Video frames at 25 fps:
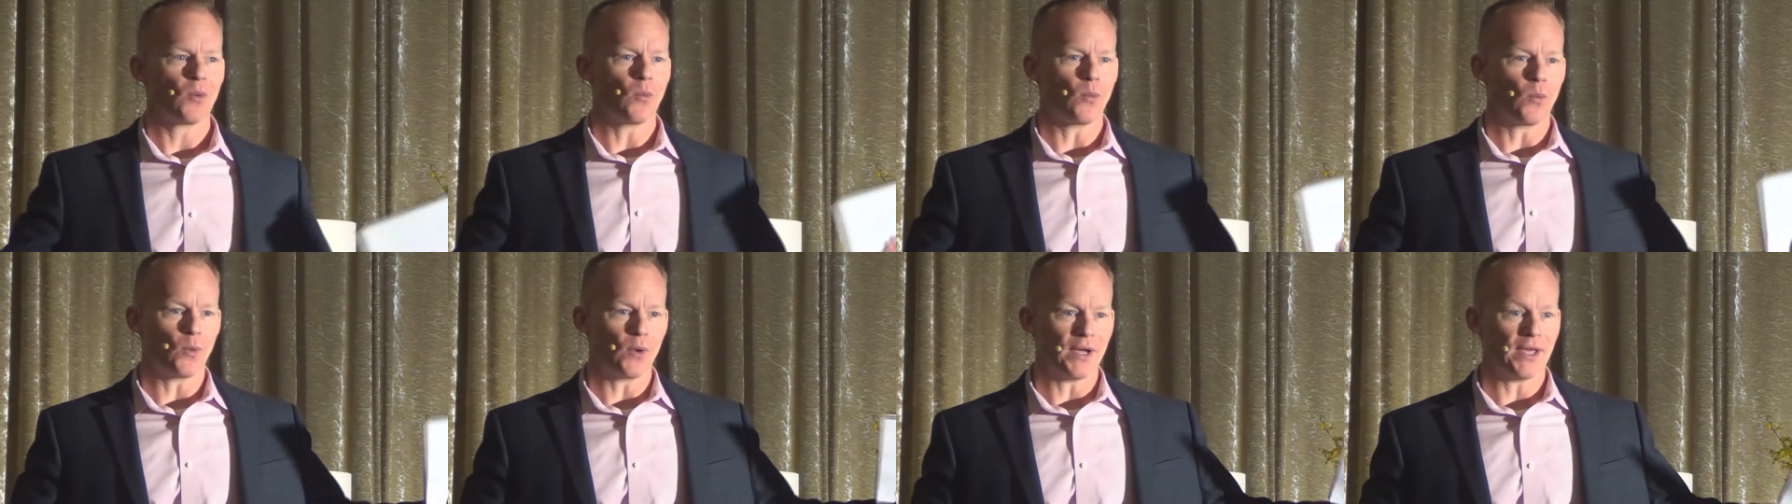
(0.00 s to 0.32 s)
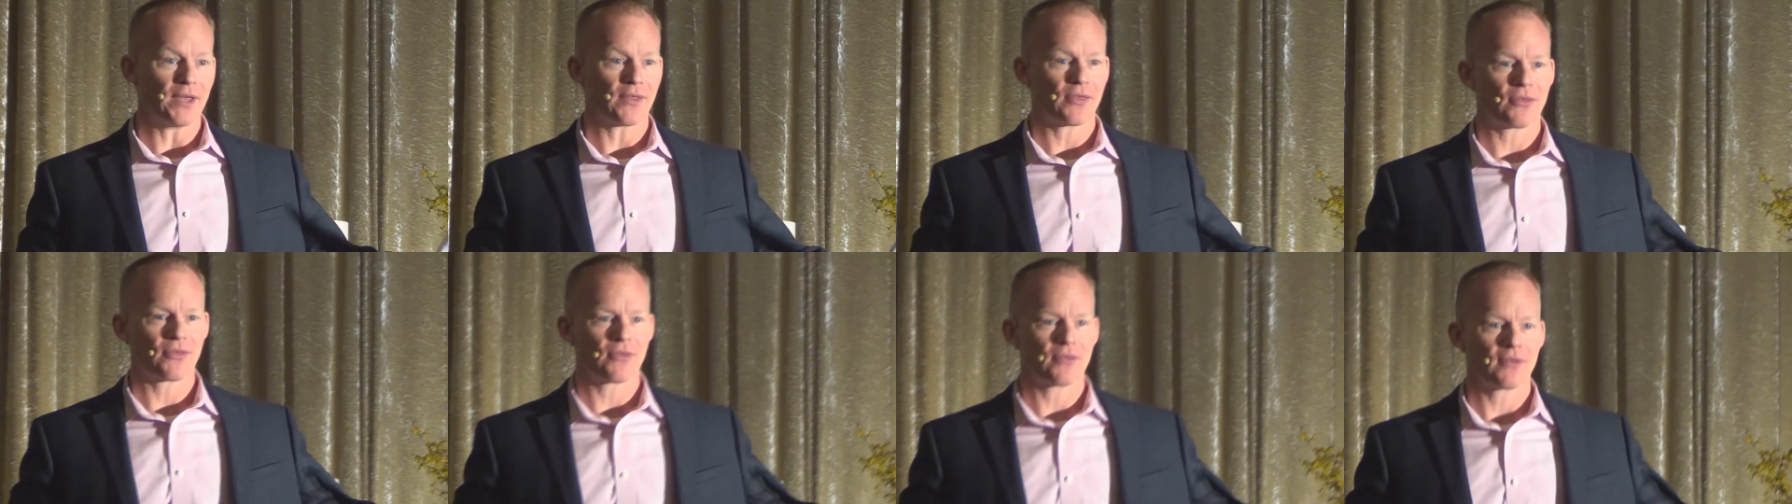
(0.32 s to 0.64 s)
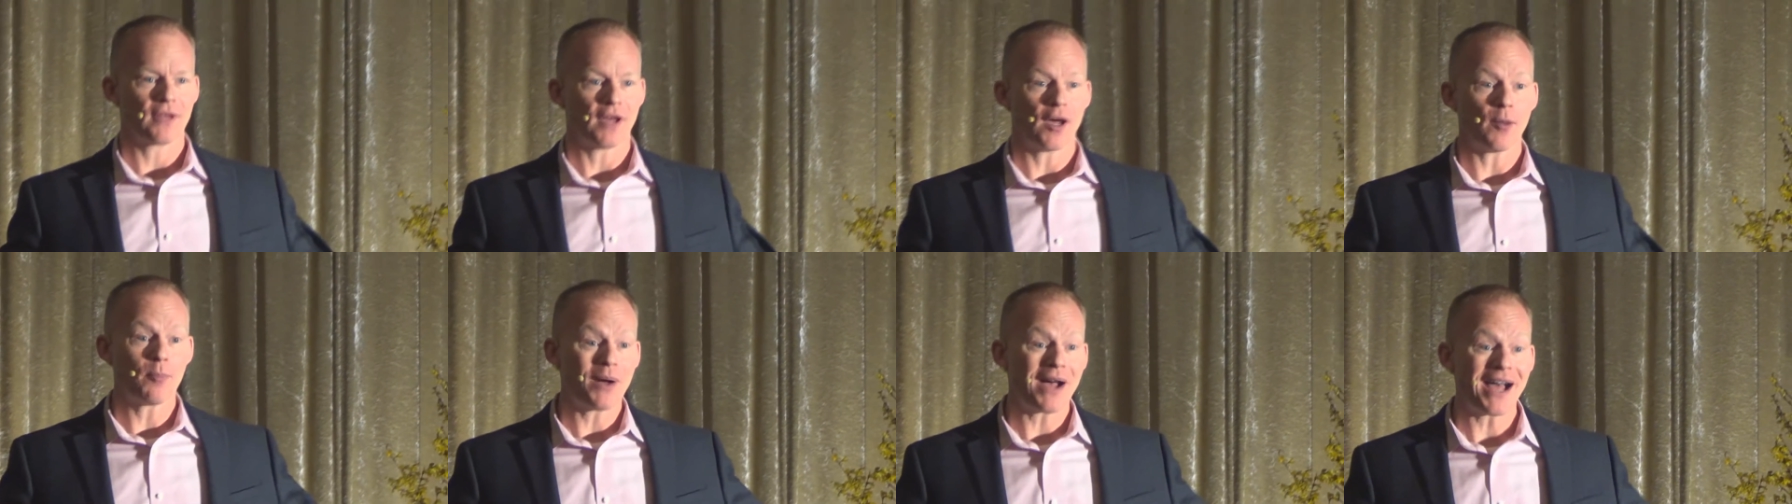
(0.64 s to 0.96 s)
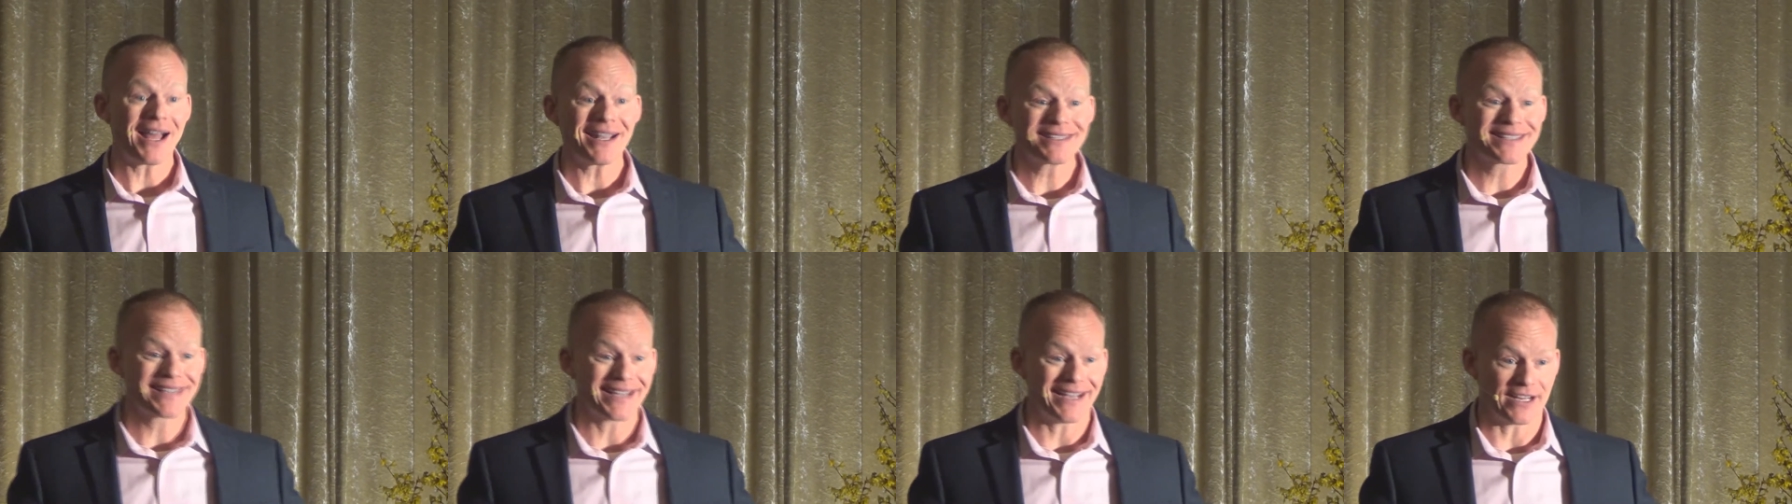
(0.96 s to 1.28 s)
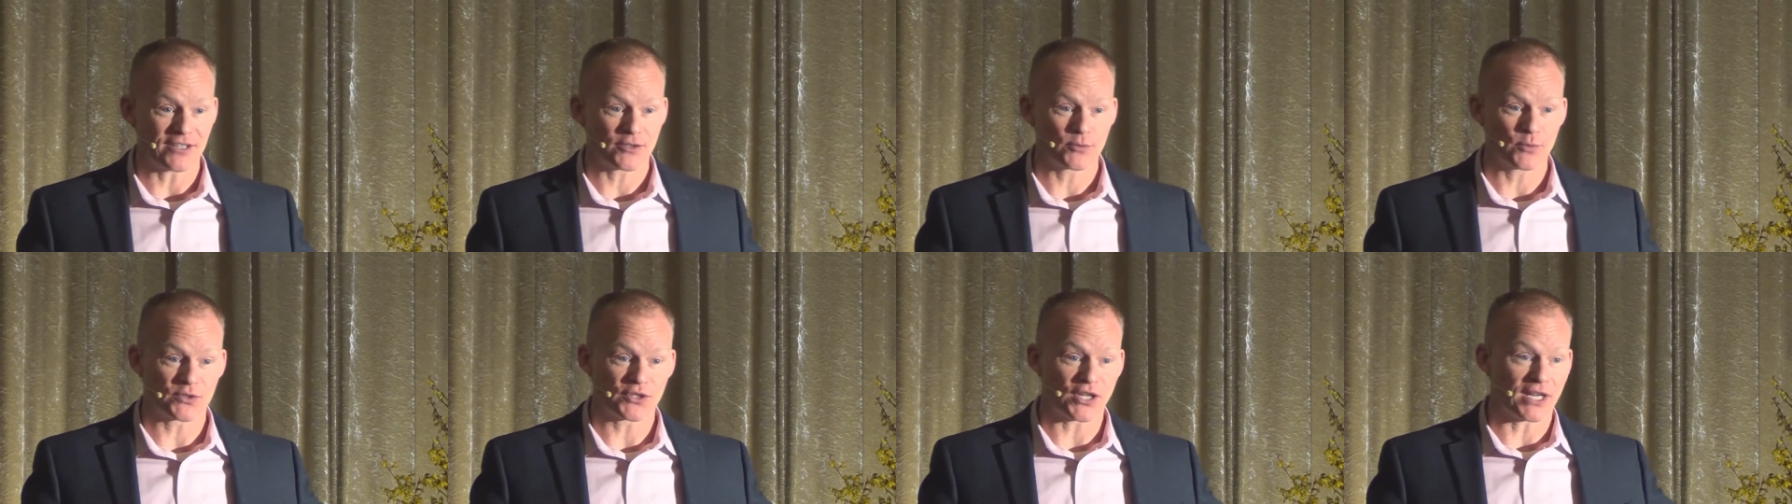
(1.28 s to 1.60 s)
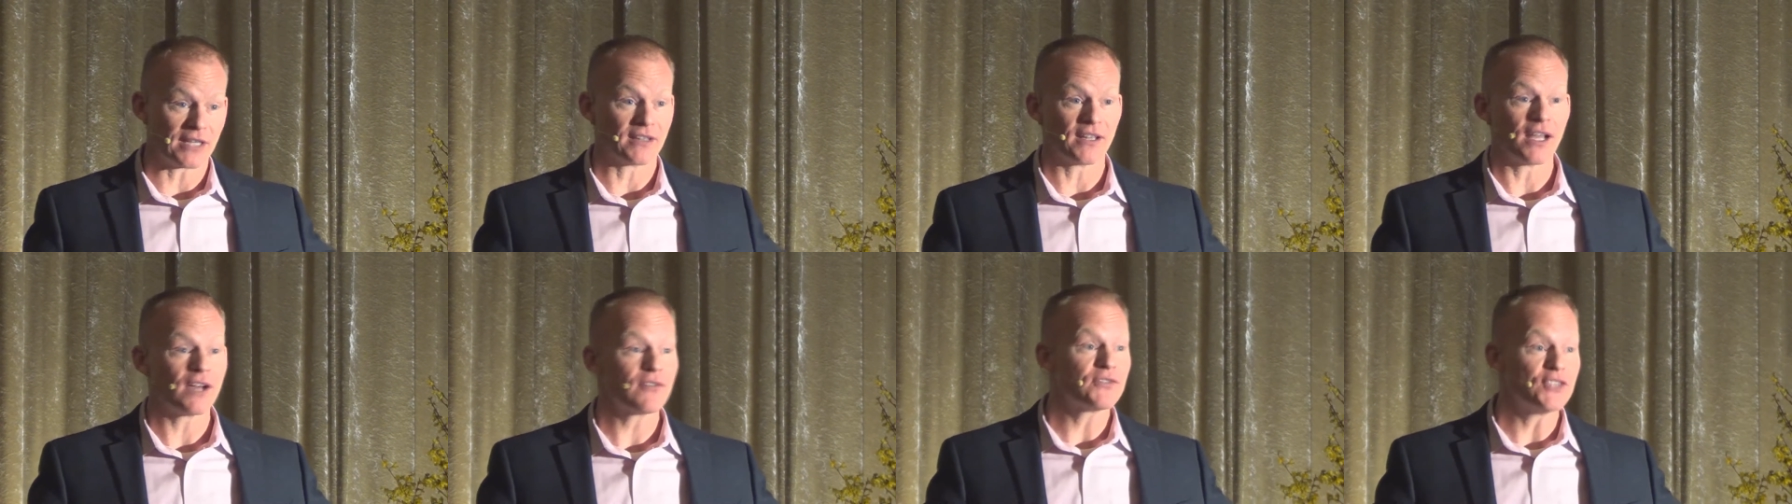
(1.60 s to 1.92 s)
with a podcast, which
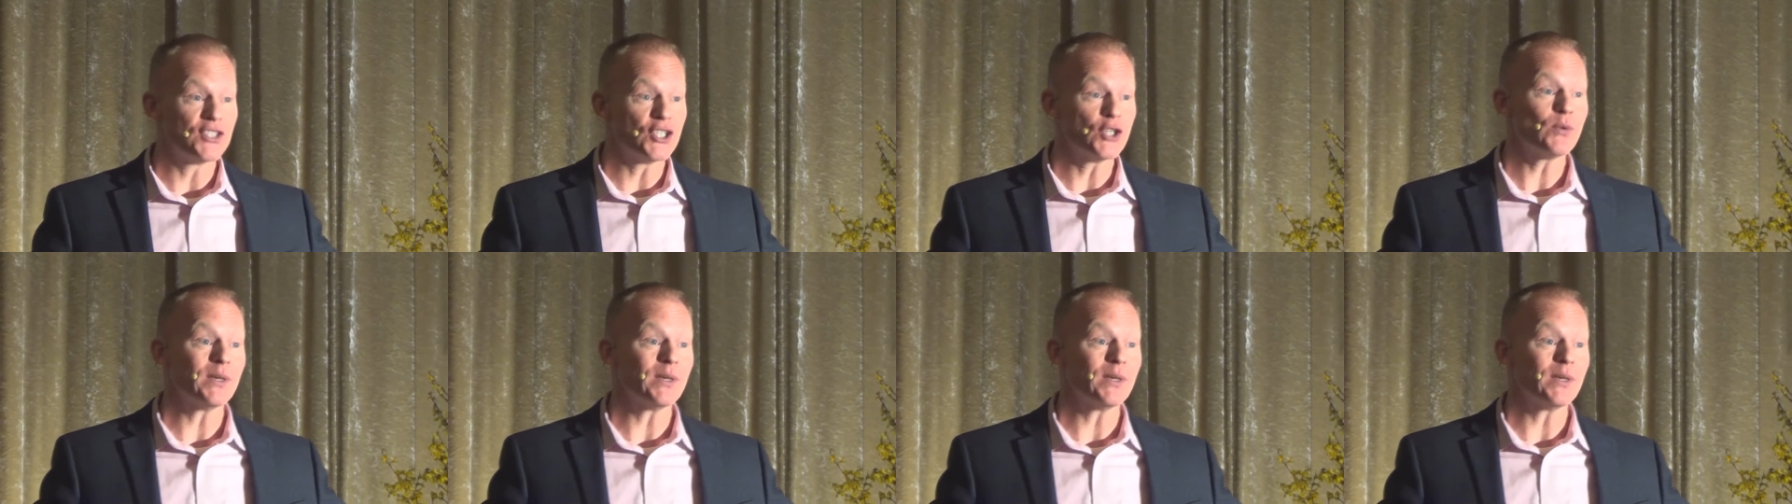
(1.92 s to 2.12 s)
I love